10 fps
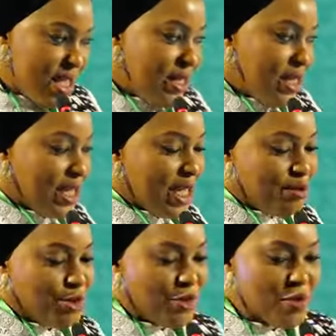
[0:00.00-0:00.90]
They
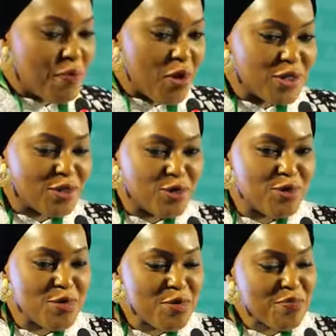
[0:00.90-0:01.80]
came to report to
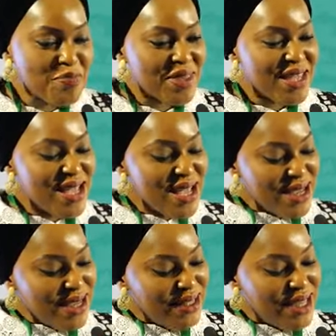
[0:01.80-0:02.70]
you
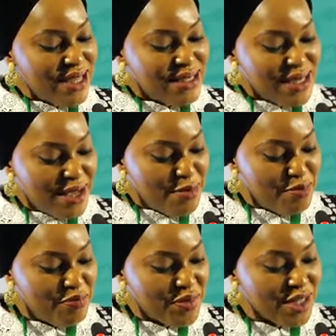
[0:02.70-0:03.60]
that
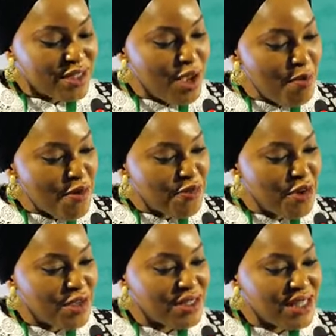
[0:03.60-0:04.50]
some of
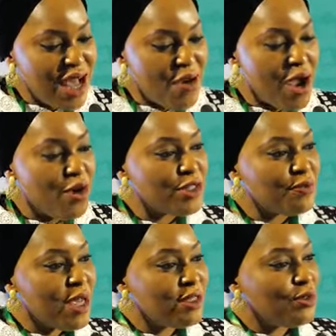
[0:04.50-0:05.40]
us, our
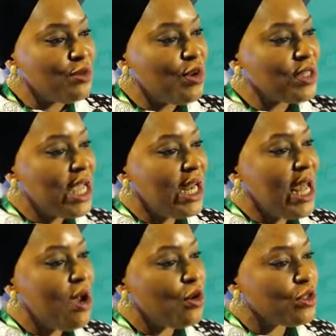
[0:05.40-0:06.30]
husbands do not
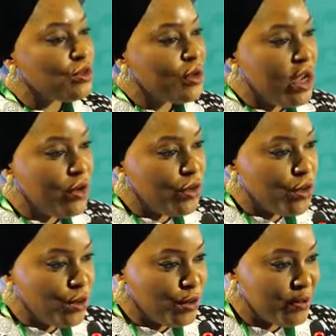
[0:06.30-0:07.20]
allow us to
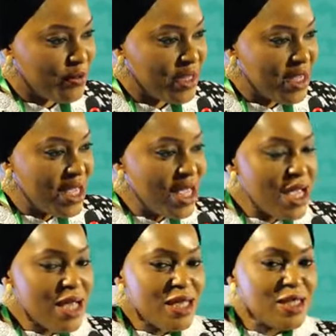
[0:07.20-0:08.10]
enroll.
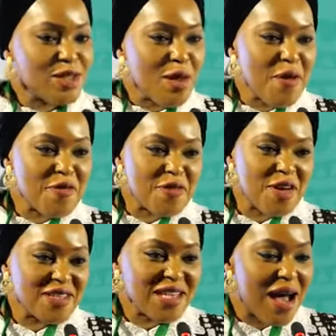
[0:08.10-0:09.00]
Some of
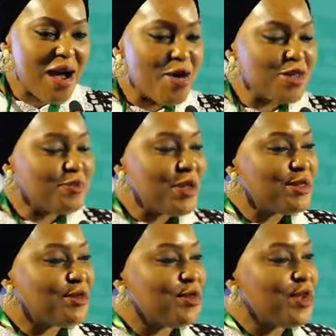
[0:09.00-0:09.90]
us, our
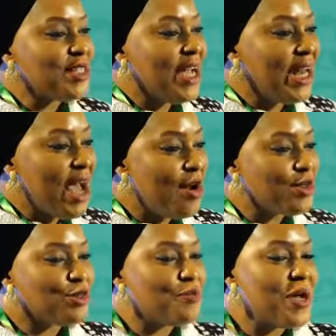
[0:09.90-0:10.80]
husbands do not
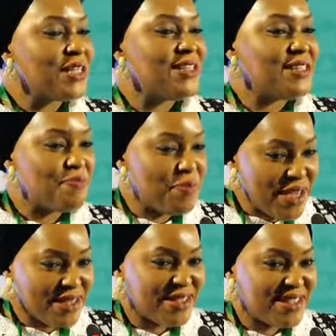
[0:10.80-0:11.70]
allow us to
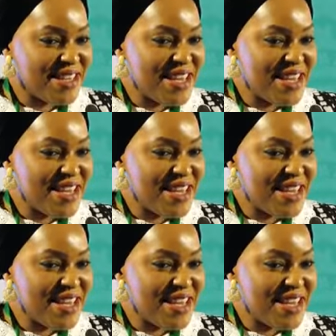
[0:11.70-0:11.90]
participate.